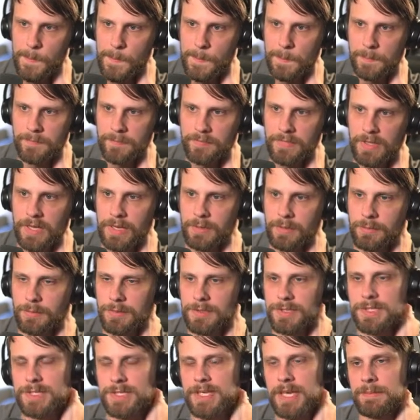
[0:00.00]
Yeah, we'll
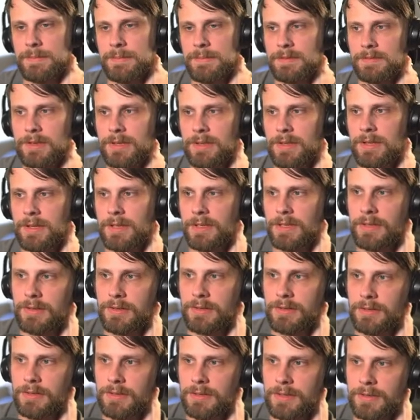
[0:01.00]
just tap everything here and
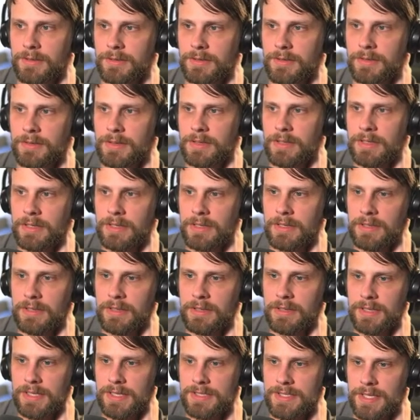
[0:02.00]
do this.
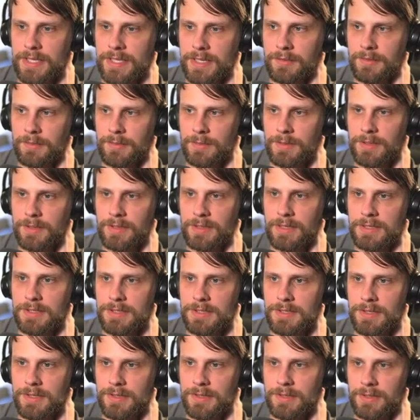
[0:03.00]
That's nice. We did get to
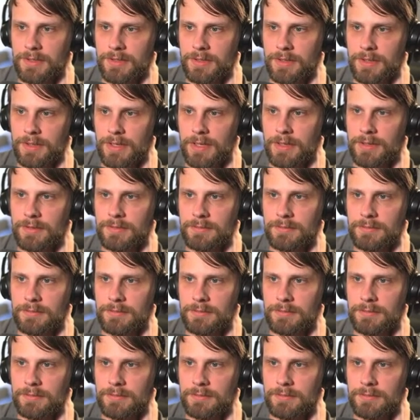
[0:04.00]
draw a card there.